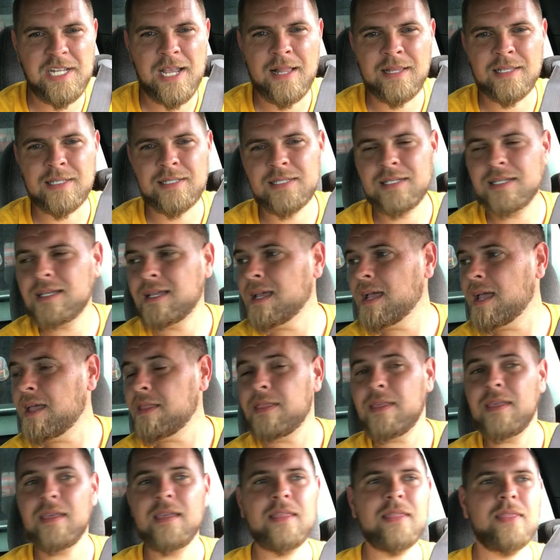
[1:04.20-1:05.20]
jealousy. I
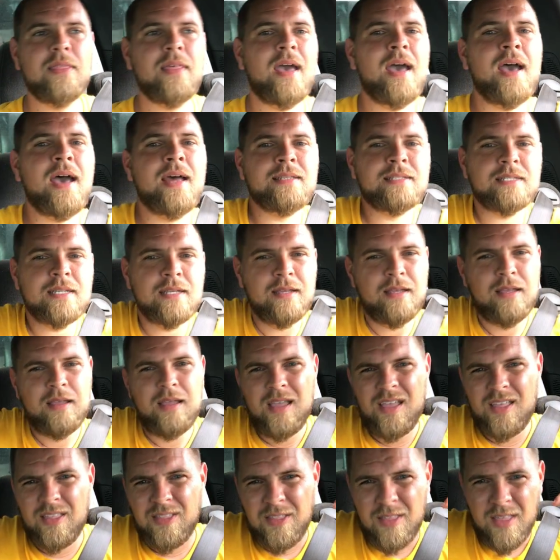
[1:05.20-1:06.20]
think that
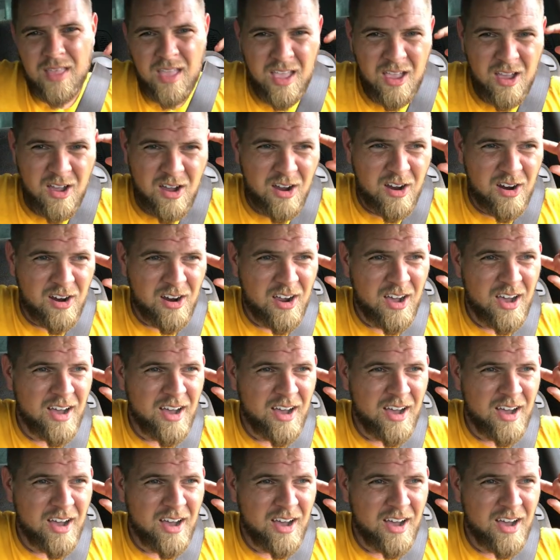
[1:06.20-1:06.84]
they are